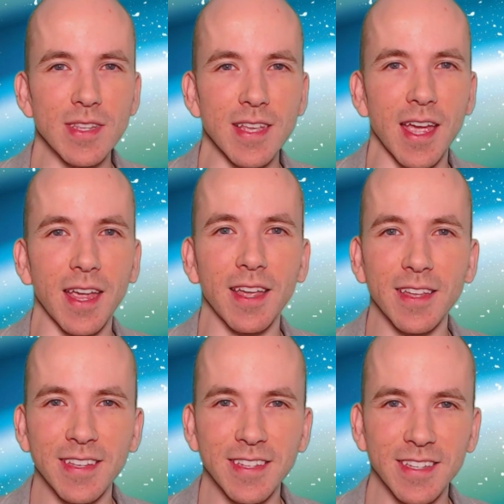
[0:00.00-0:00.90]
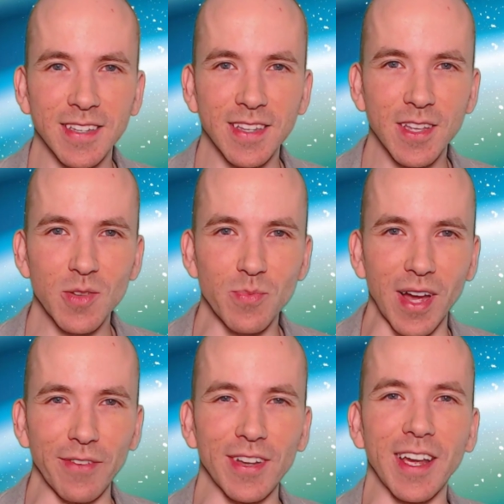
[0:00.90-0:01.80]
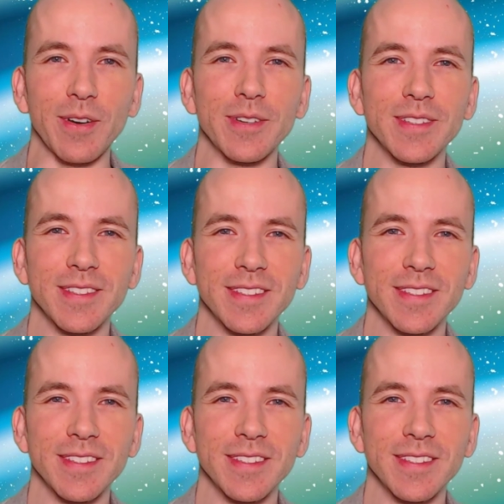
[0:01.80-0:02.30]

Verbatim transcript: saying bye for now.